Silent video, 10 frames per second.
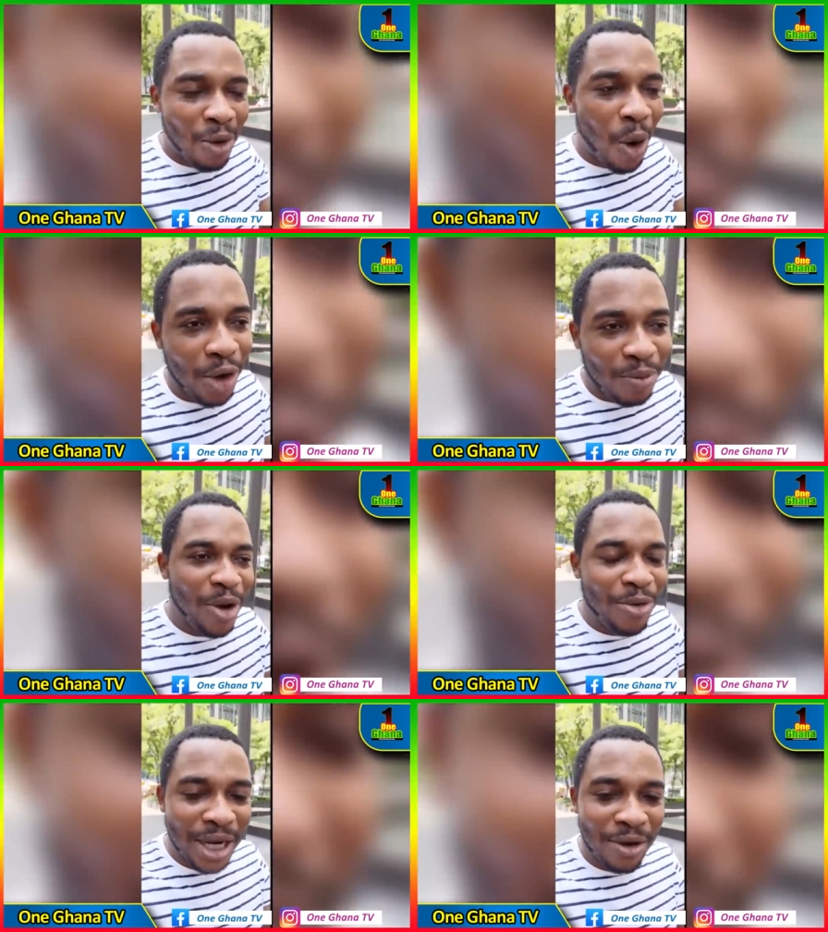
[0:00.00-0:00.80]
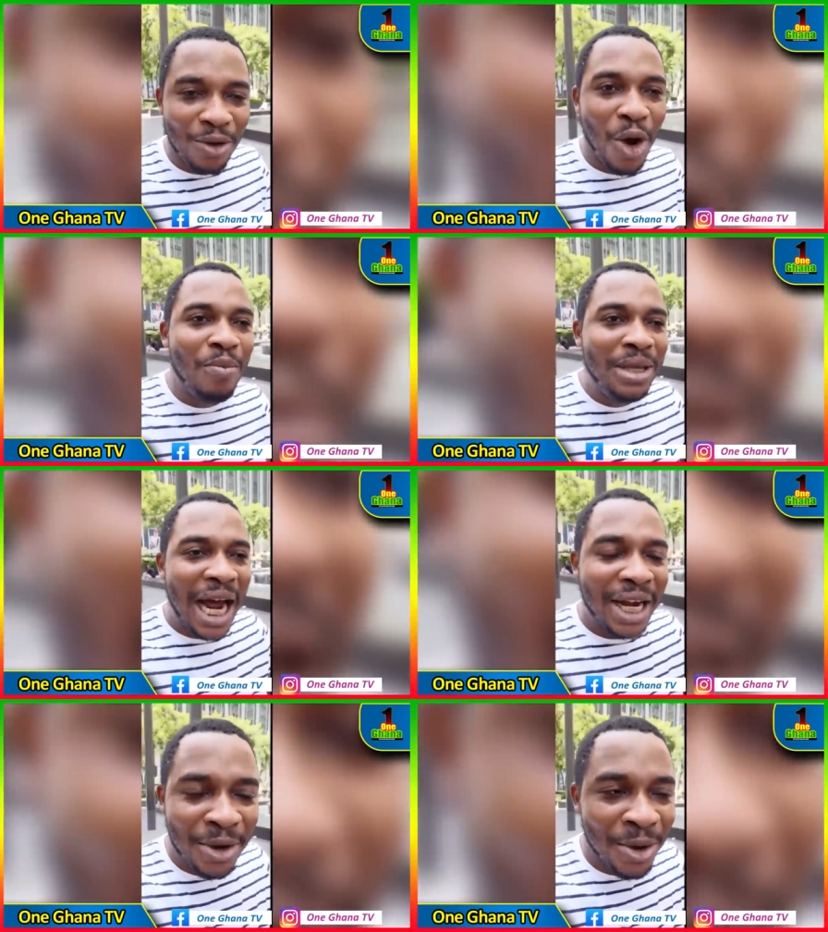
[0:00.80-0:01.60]
award baby and no be
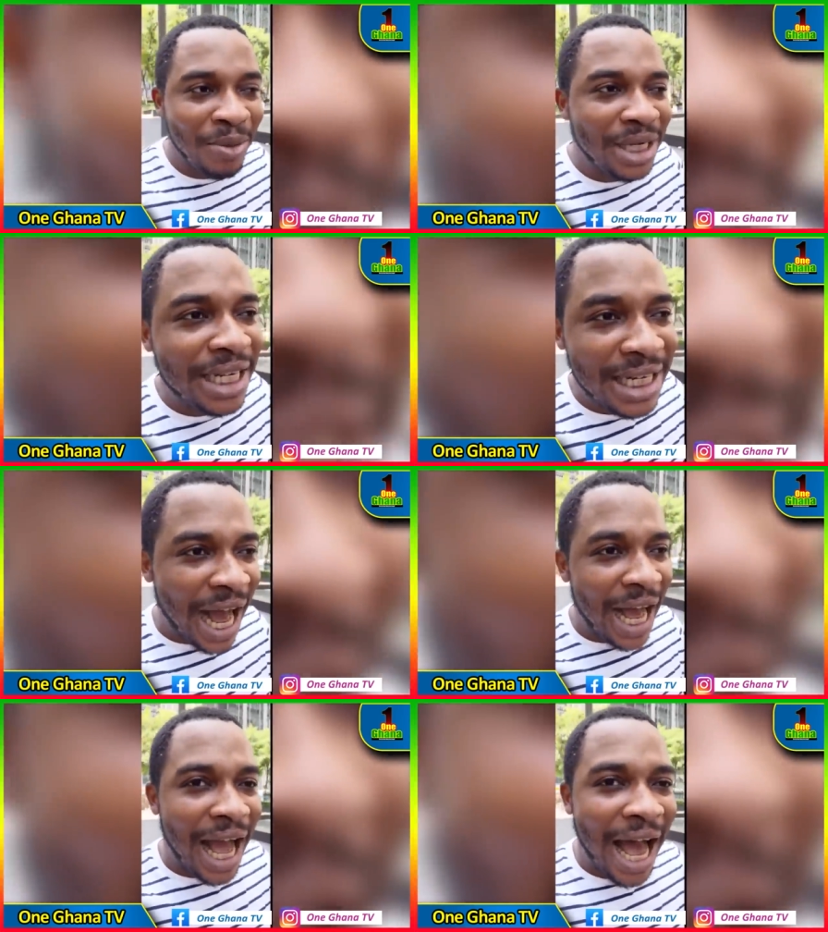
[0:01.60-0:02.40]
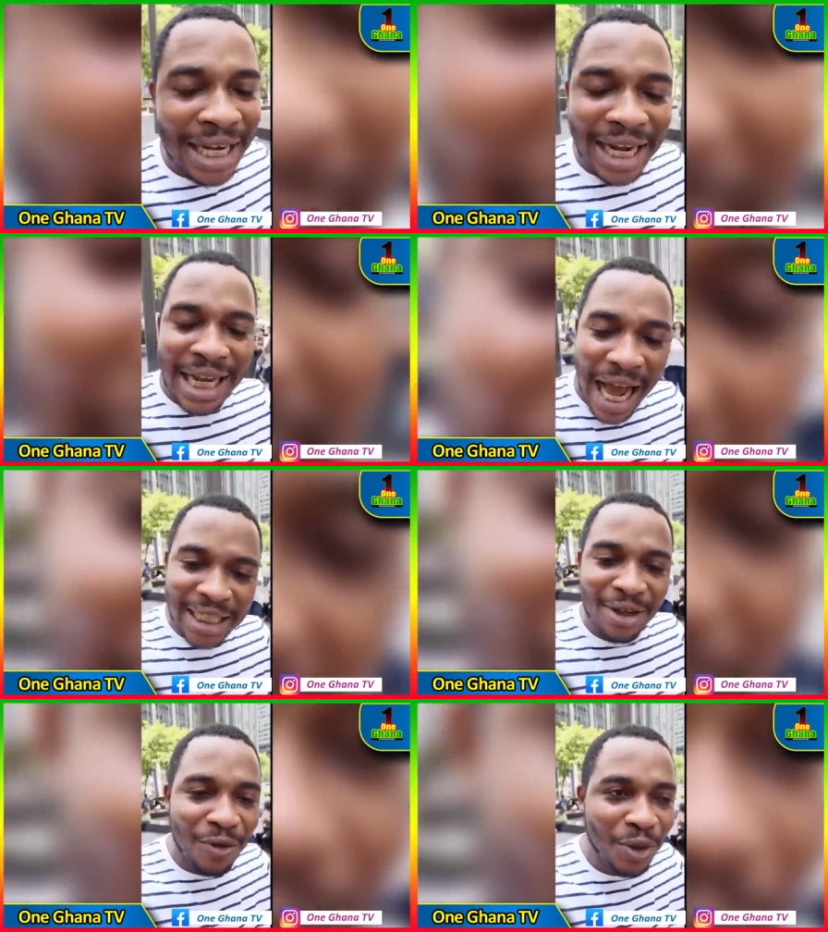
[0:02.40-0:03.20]
an annual
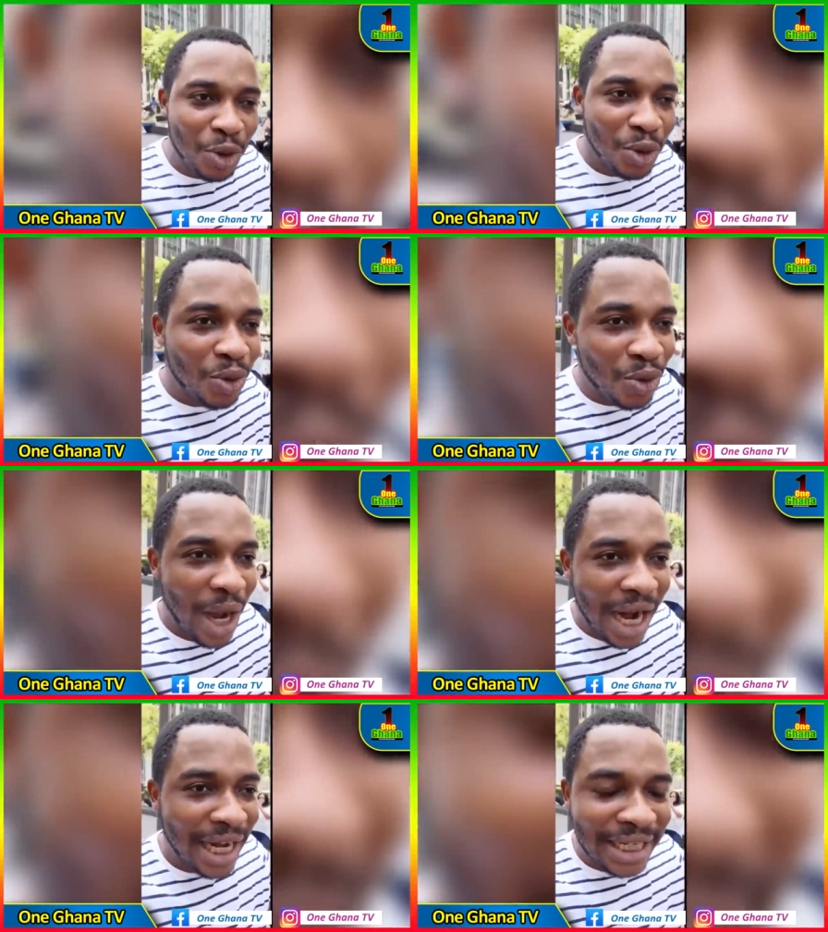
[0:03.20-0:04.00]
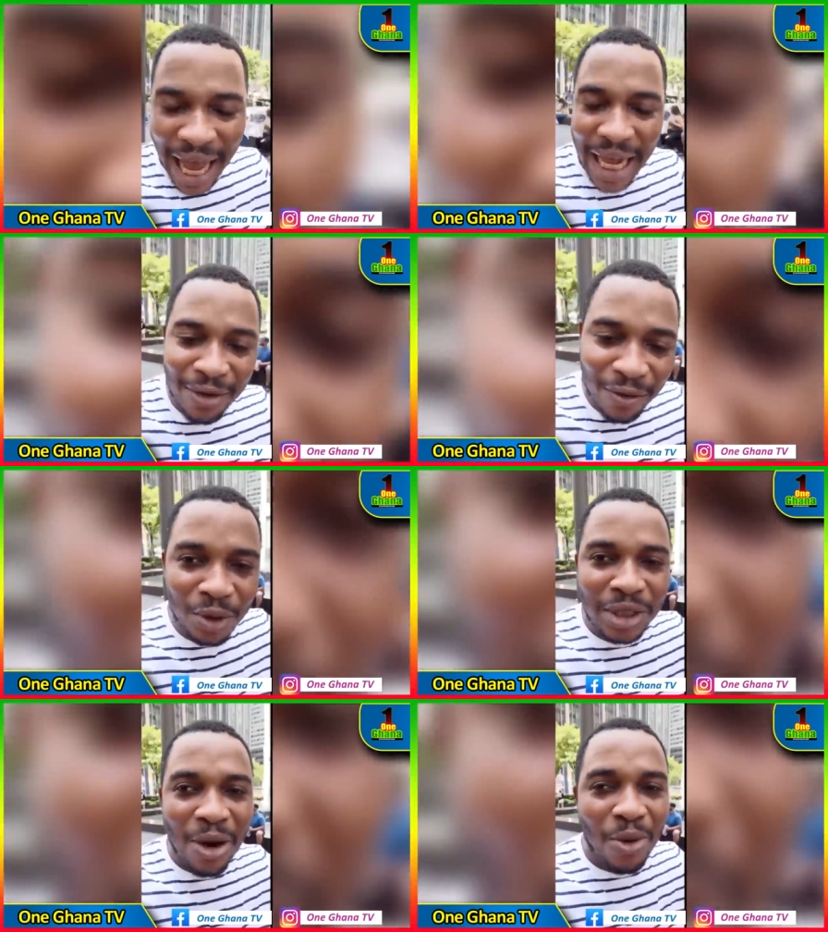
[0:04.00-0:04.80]
100,000 views, 200,000
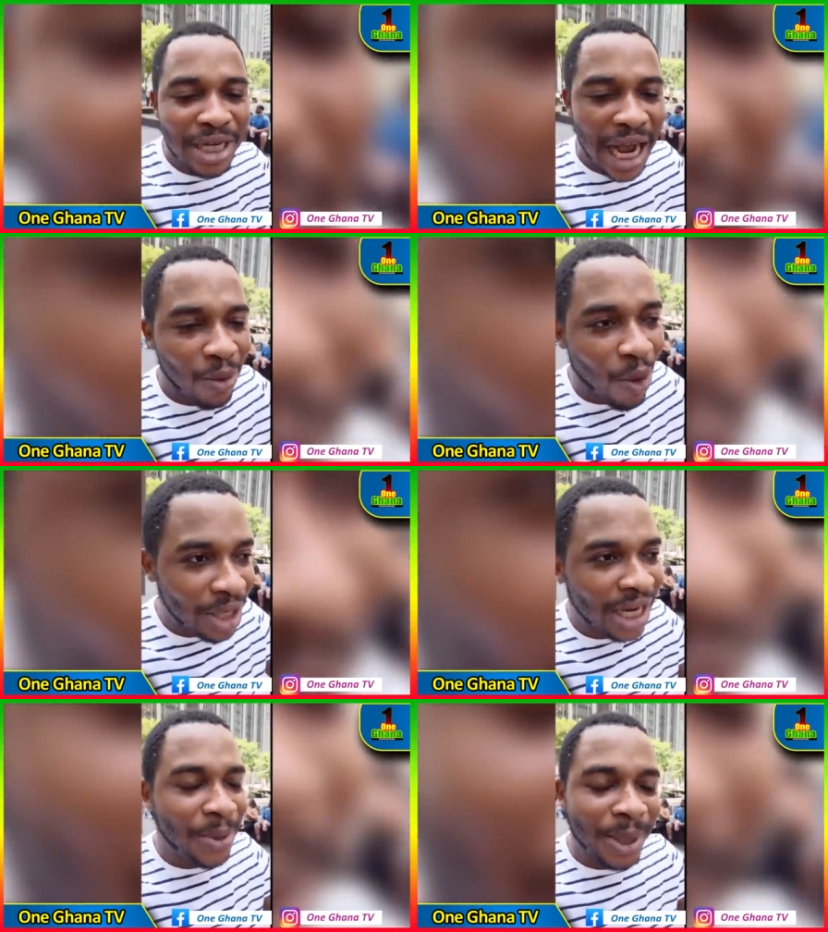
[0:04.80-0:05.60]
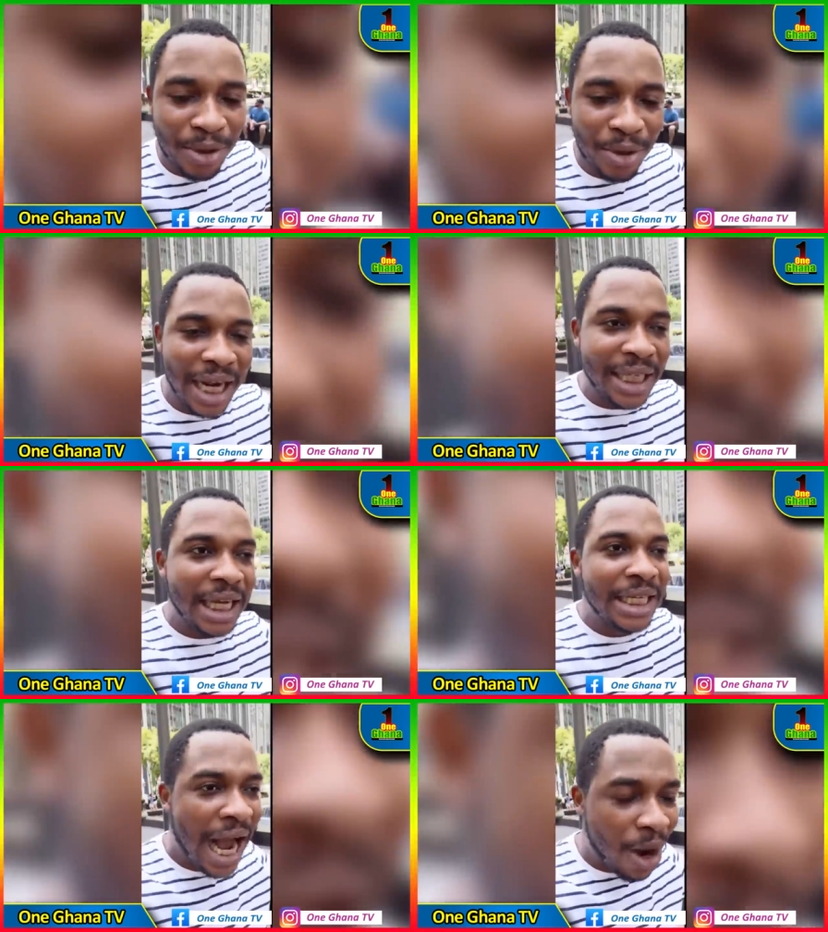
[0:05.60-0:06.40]
views. Akunya award, not Twene Jonas
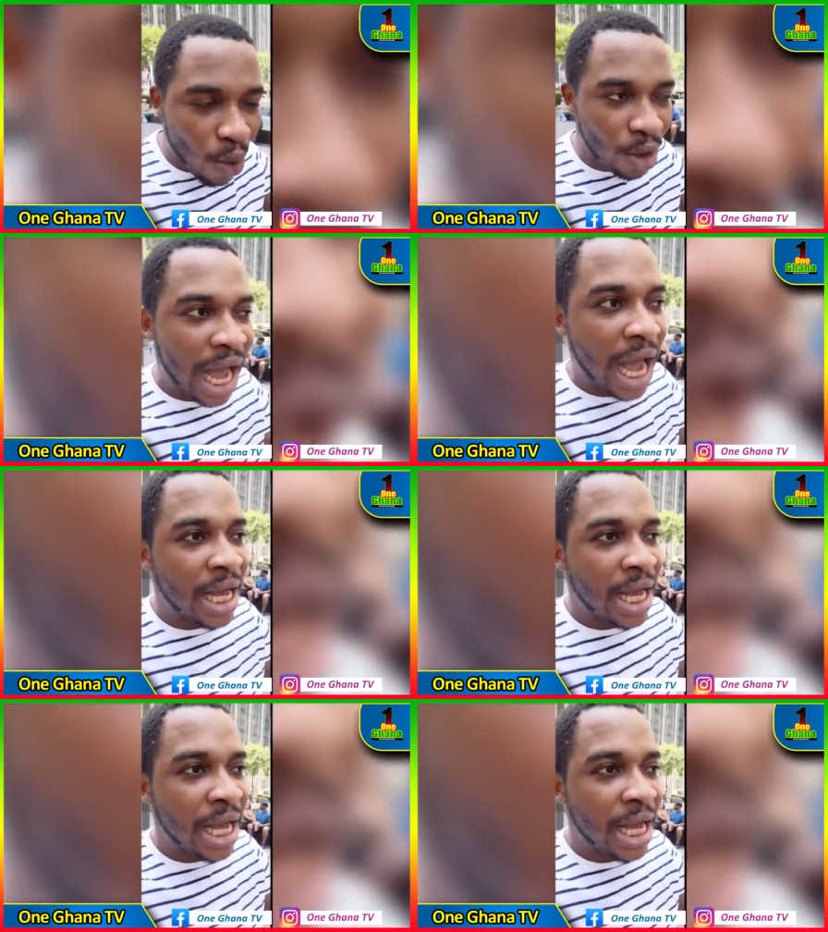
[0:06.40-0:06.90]
and ya award.